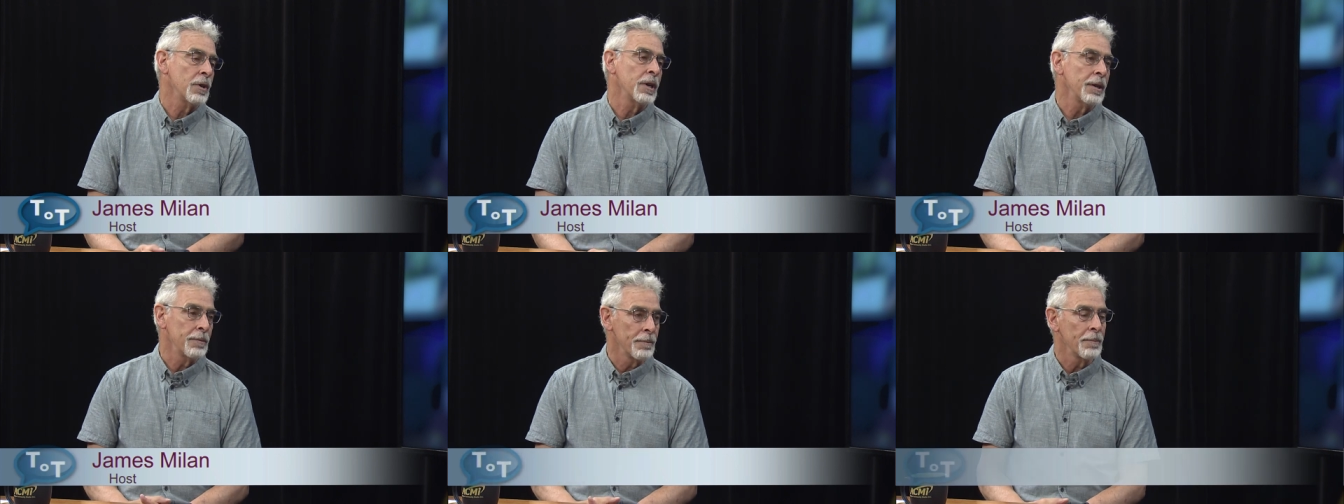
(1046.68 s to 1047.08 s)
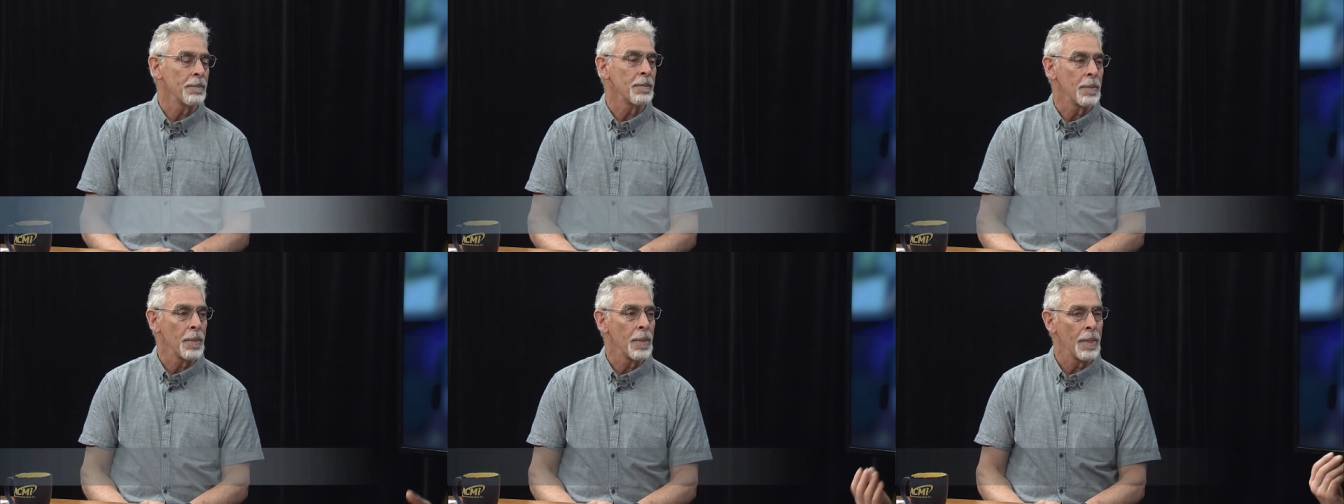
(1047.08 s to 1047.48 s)
Yeah,
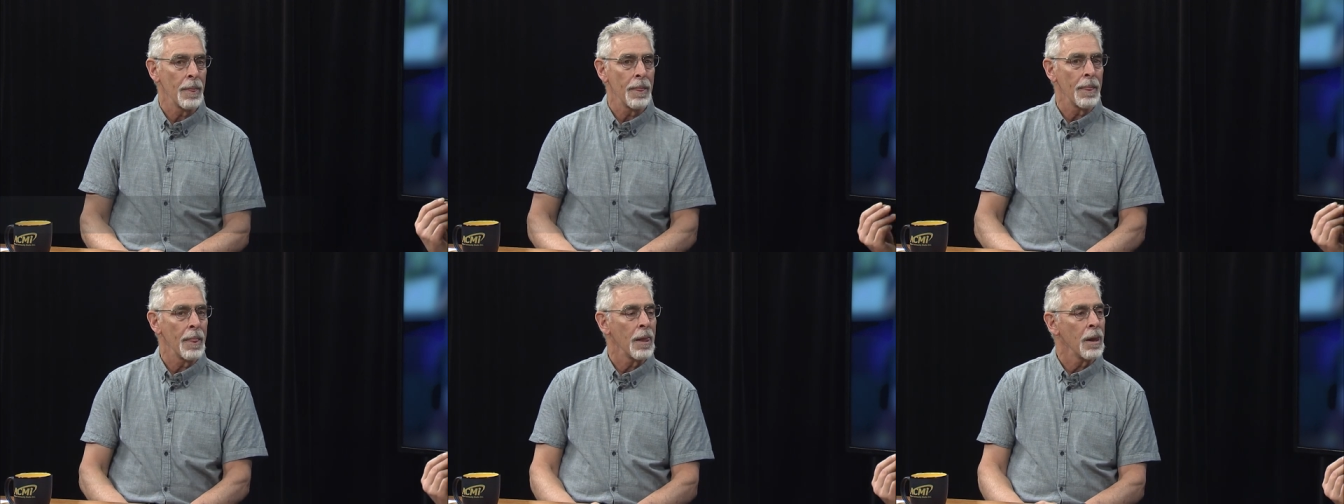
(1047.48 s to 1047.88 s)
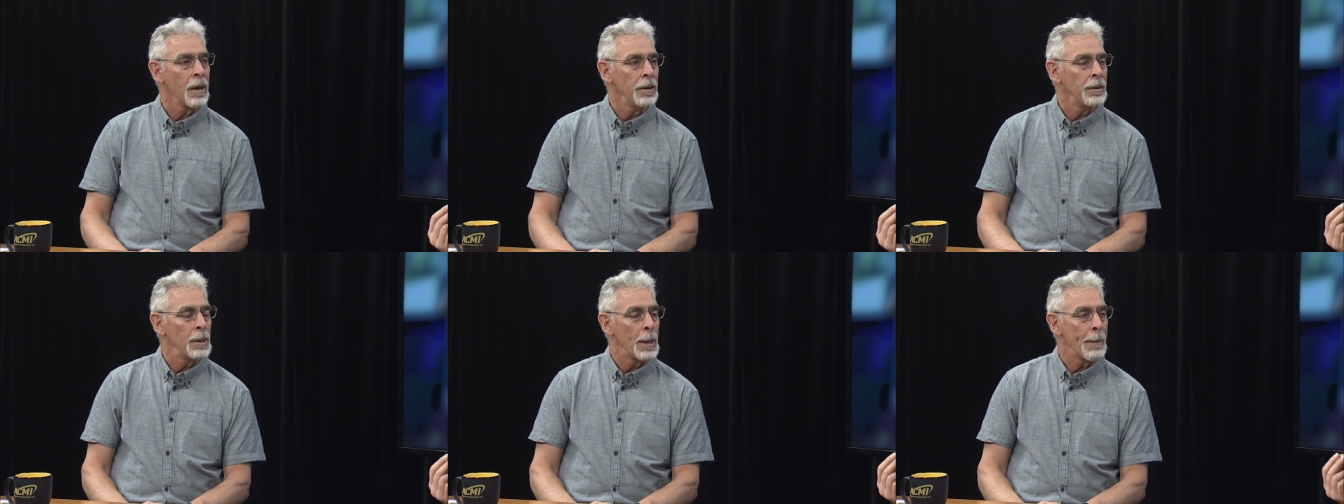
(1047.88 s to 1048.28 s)
and with
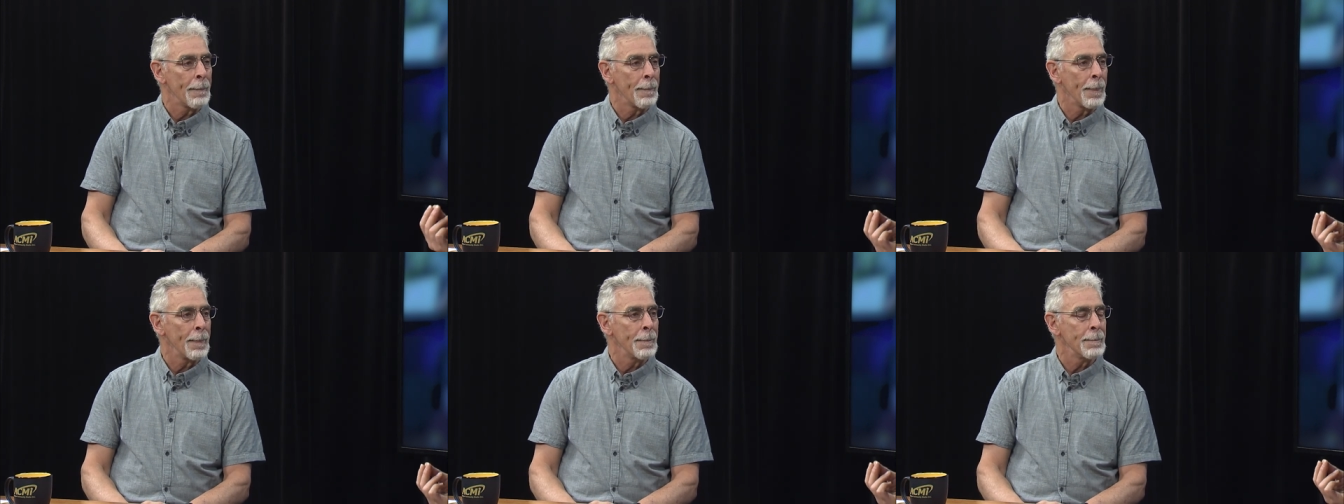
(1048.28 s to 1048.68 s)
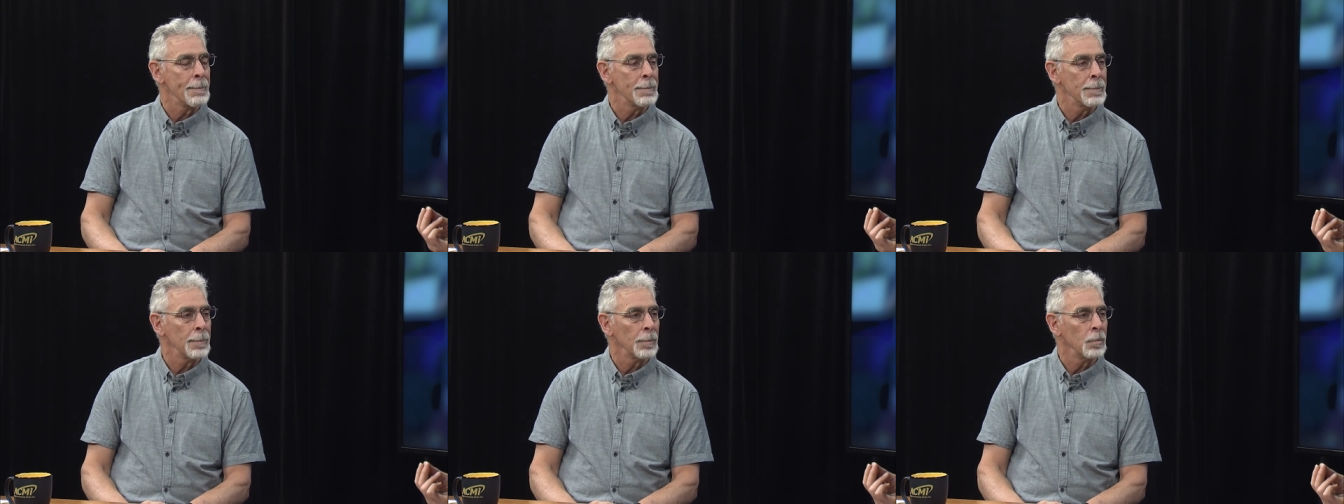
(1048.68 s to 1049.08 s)
memoir, the difference
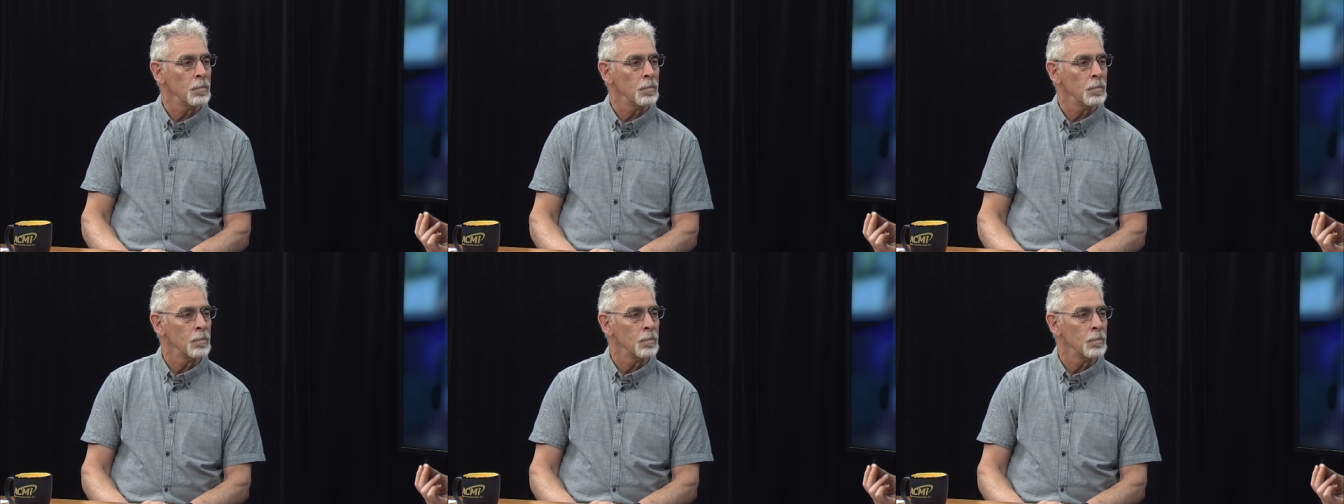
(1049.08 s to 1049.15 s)
is